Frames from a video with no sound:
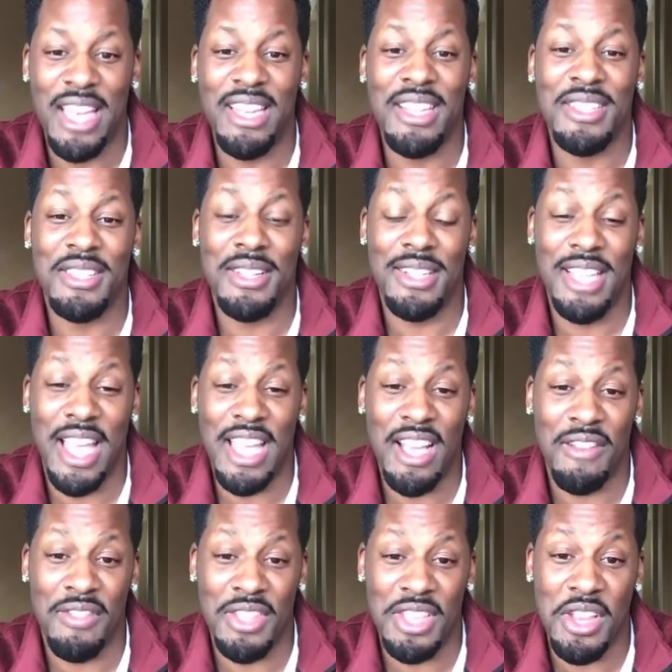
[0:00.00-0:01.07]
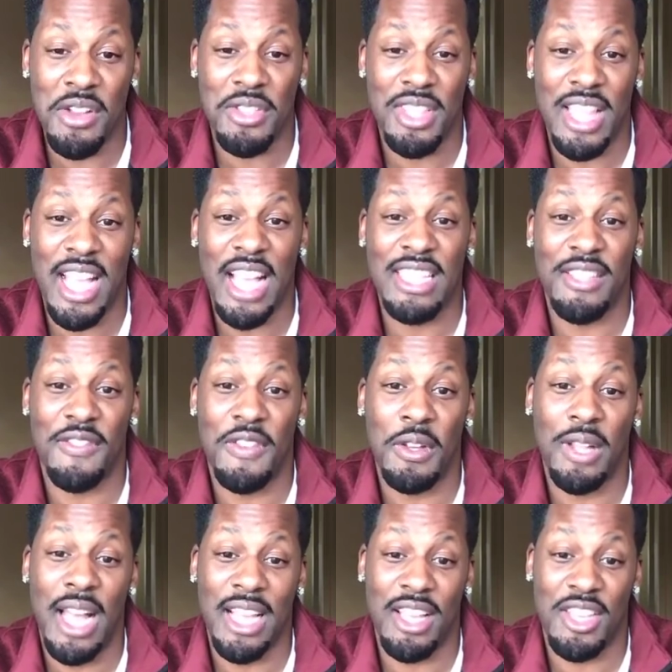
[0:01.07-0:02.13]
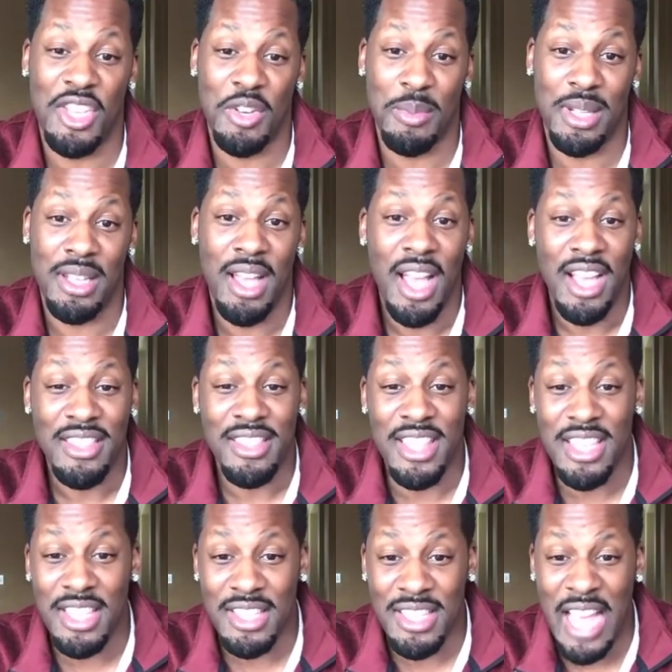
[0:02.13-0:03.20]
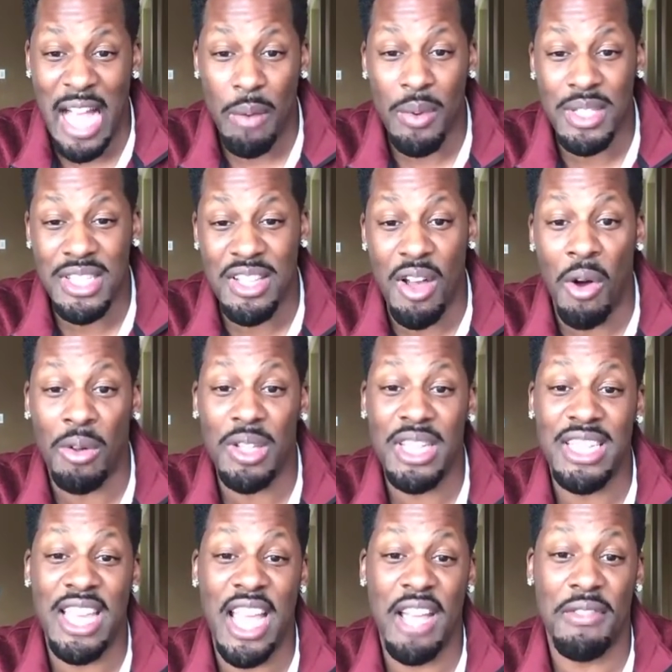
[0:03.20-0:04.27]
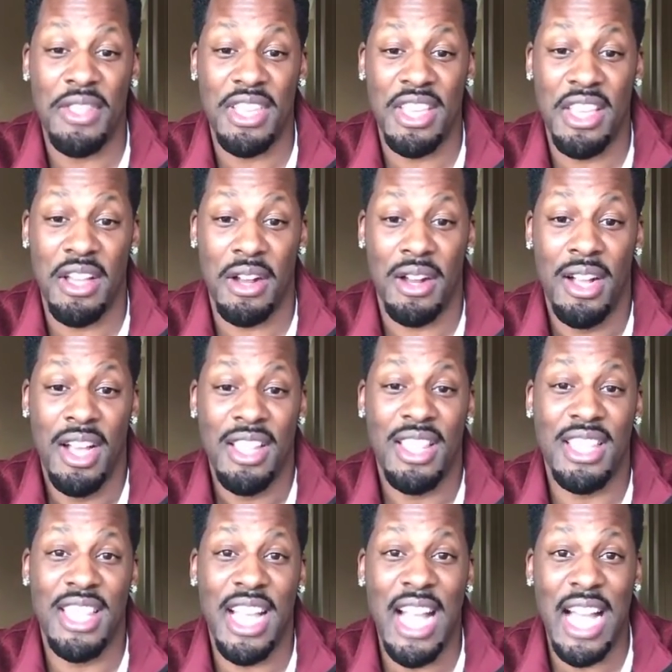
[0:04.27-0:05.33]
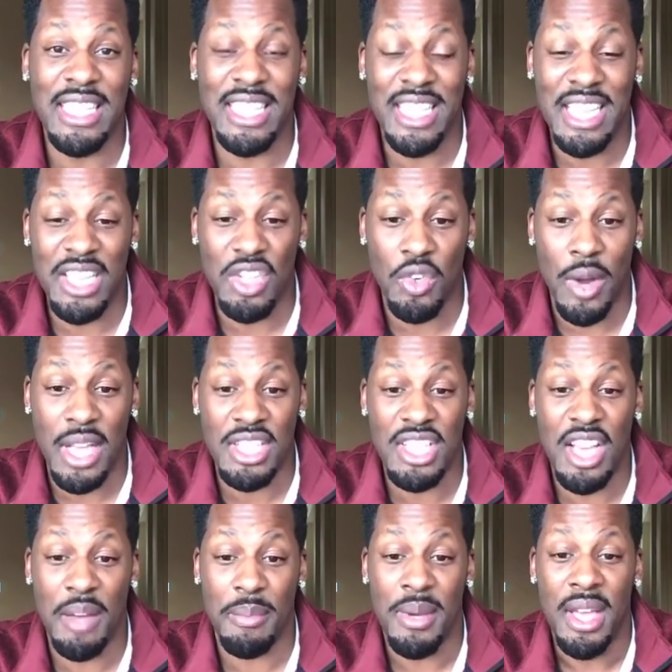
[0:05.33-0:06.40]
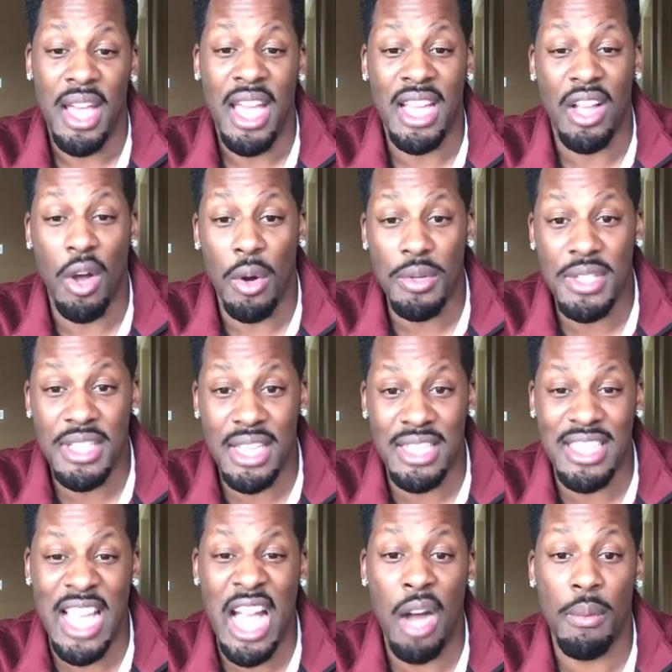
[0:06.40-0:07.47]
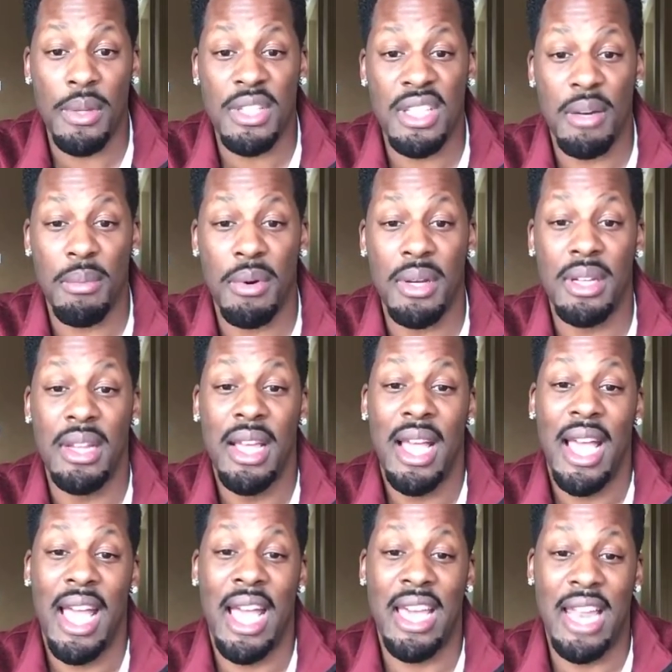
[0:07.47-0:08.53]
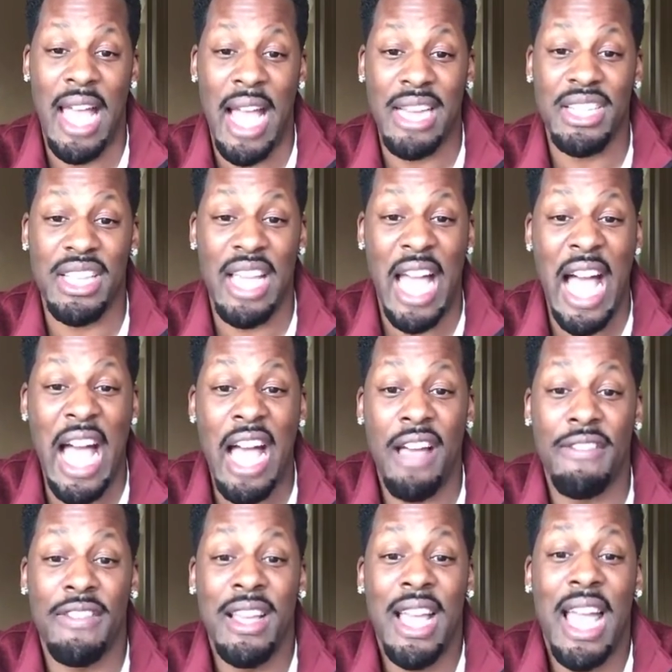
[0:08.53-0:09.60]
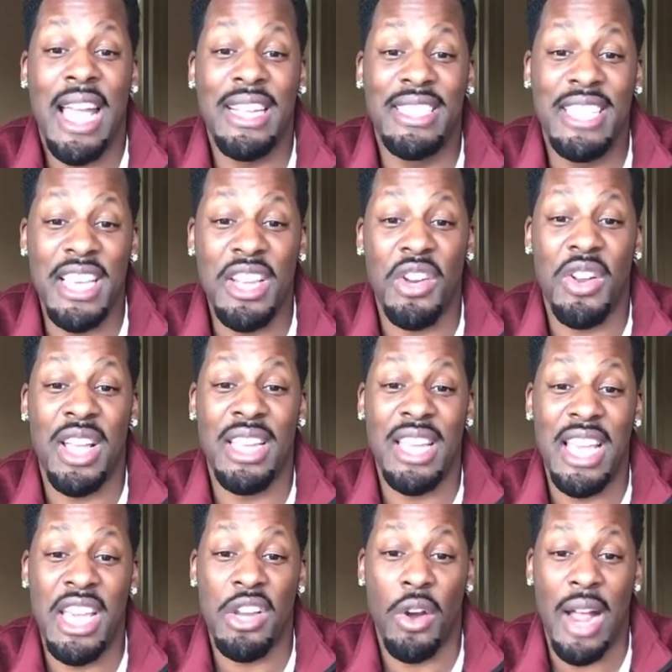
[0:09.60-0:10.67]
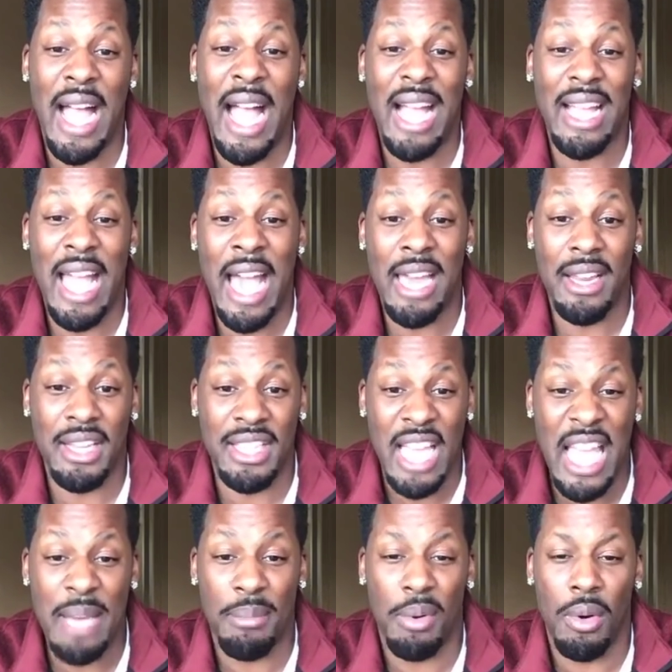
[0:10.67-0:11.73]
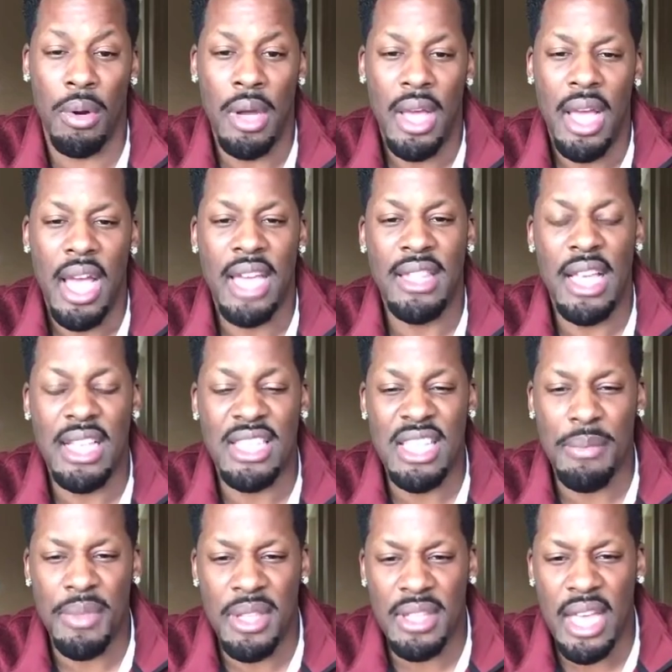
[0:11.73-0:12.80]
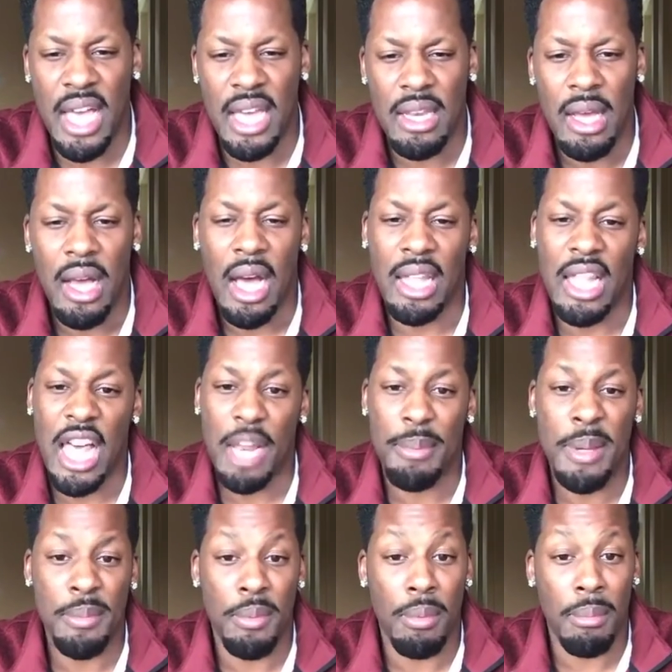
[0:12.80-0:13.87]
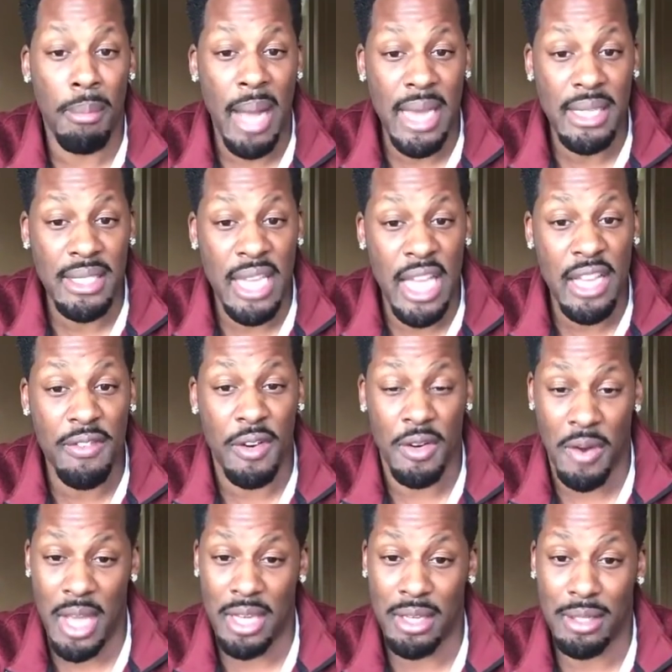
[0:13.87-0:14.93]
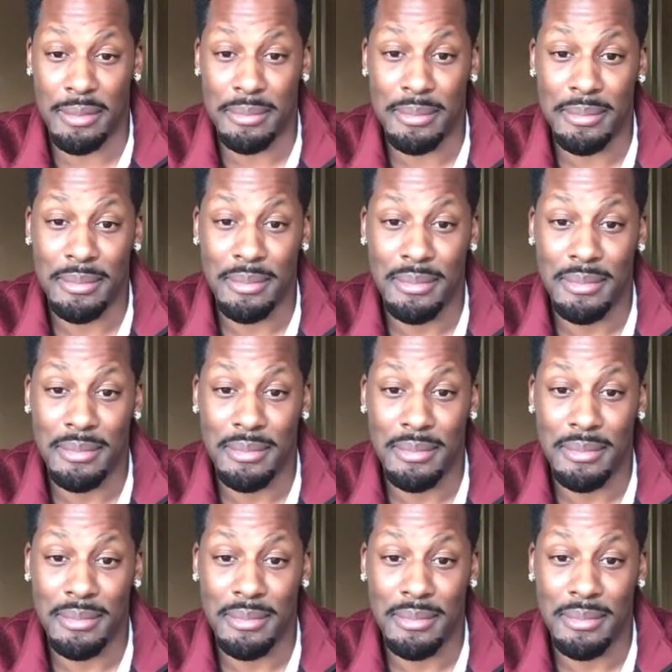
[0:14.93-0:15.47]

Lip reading: That is the day of the year that they got to feel like a human. That was the only day of the year that they got to get dressed up and go sit down with someone and actually have a dinner and interact at a table. And that's something that a lot of people might take for granted.